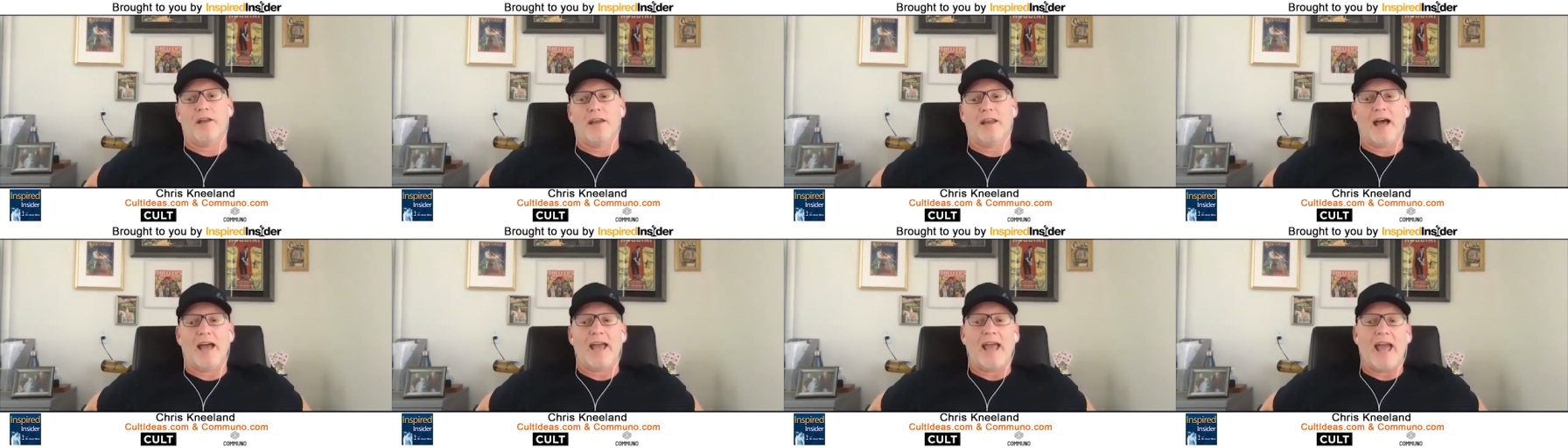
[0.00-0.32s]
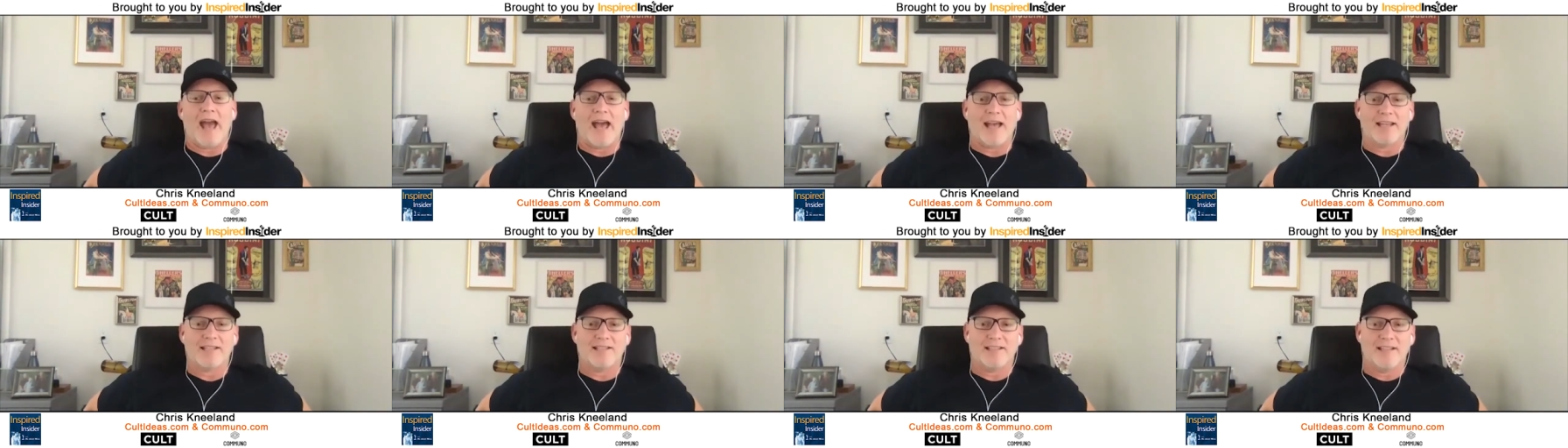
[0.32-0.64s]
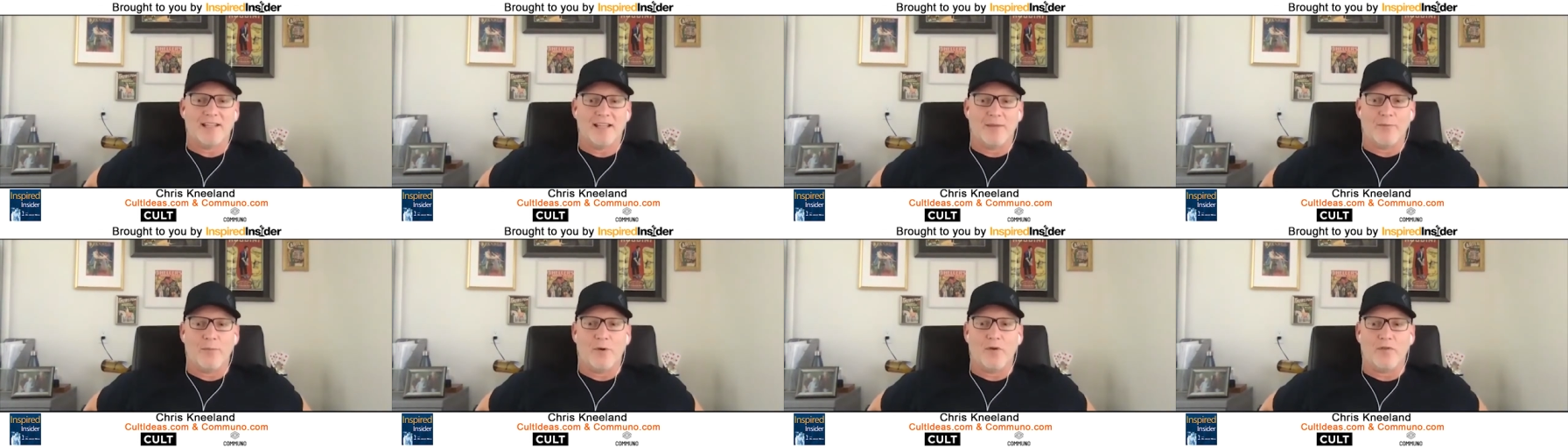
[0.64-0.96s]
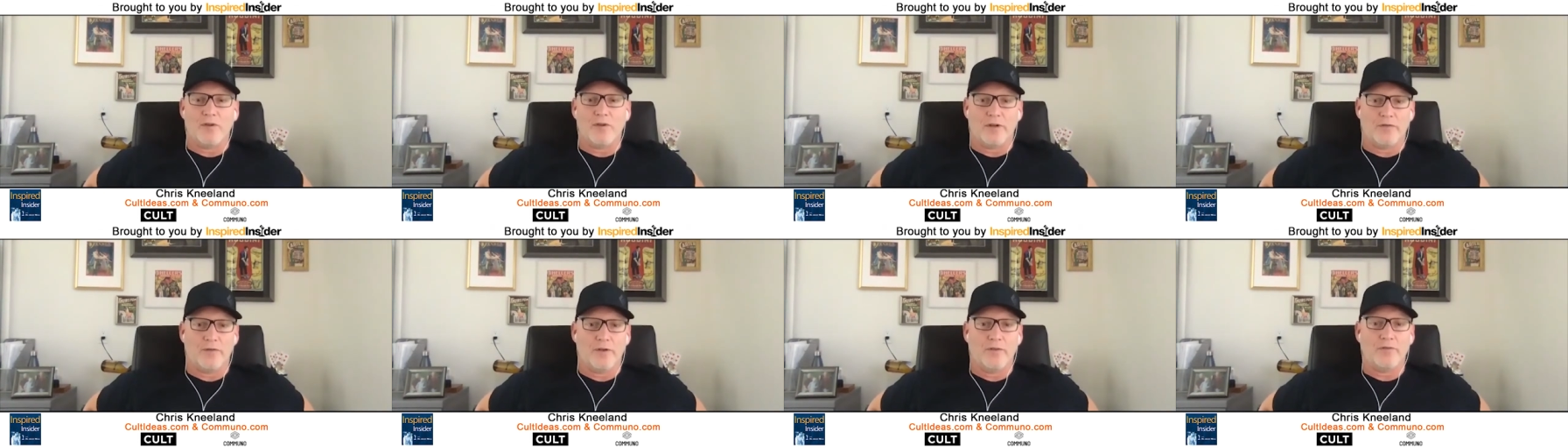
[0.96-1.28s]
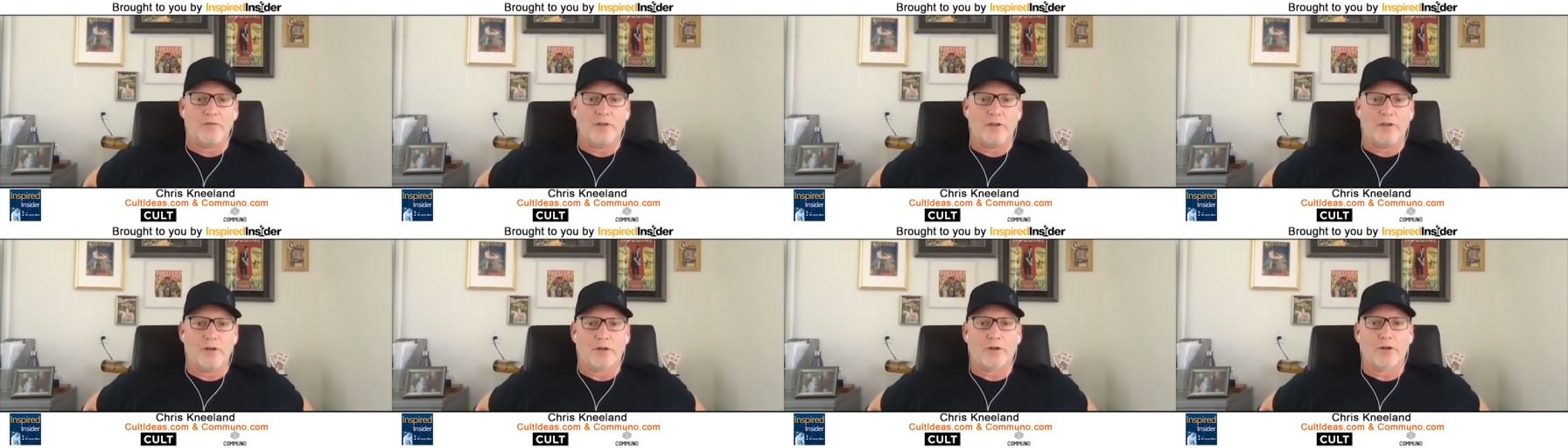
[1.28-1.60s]
And I asked him, over your
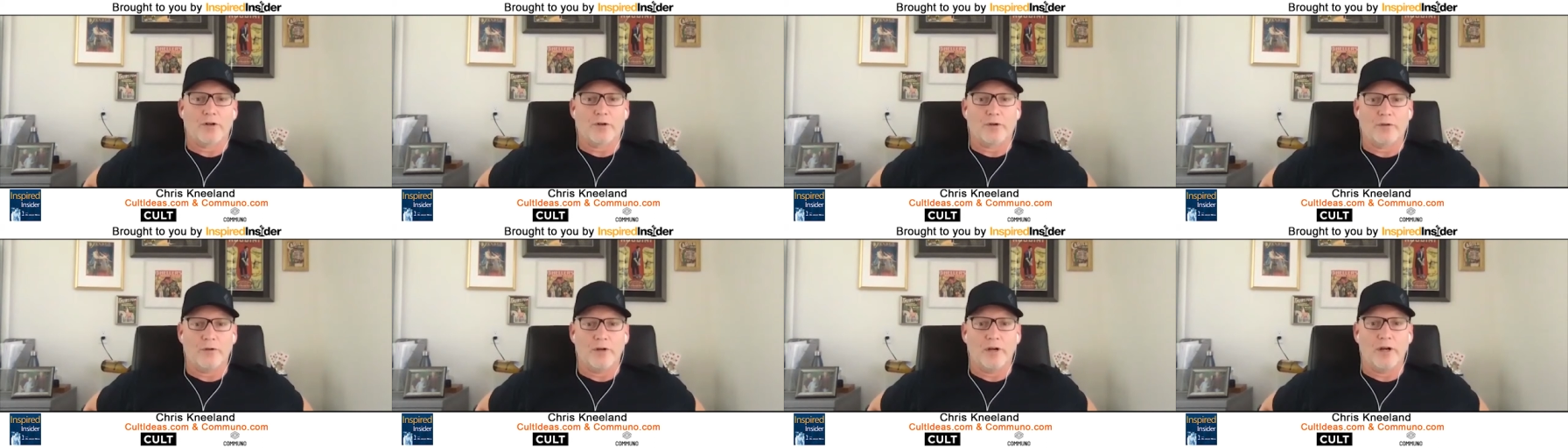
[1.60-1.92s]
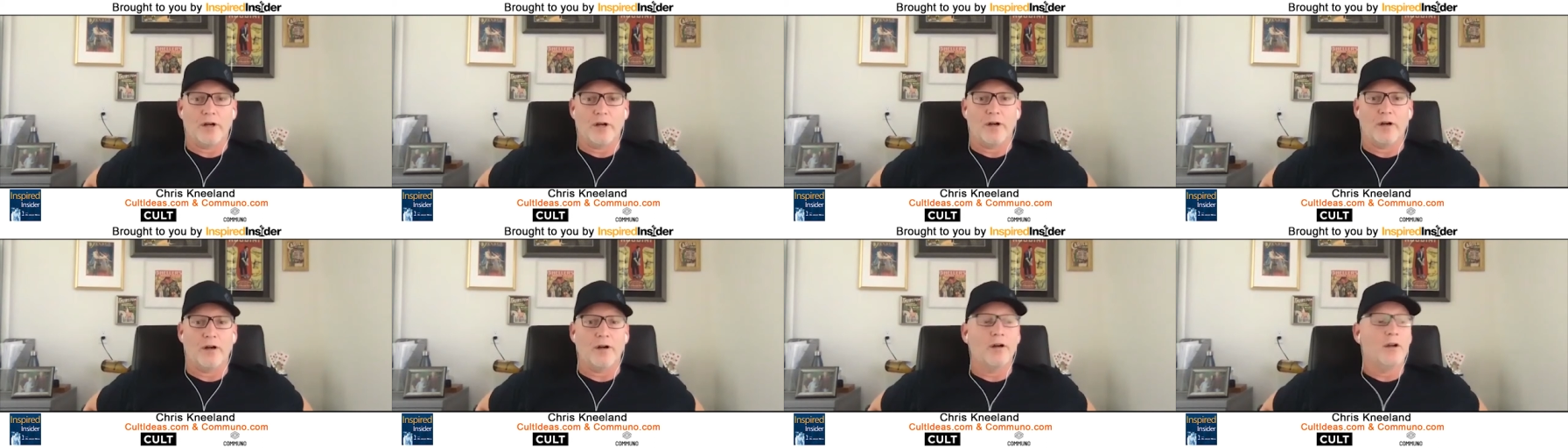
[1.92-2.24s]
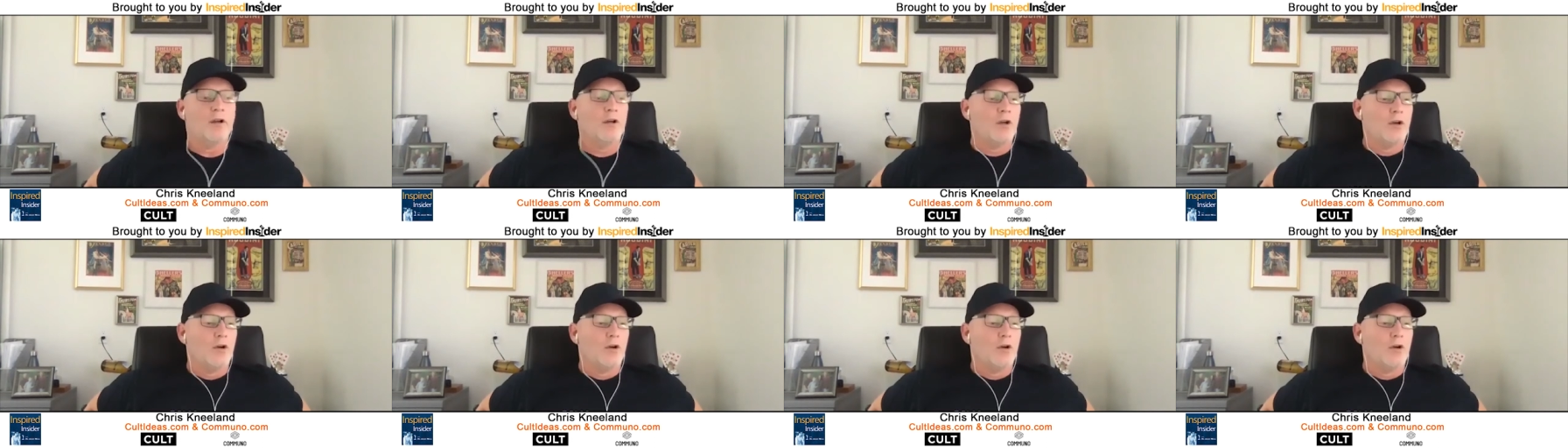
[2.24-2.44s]
50-year career,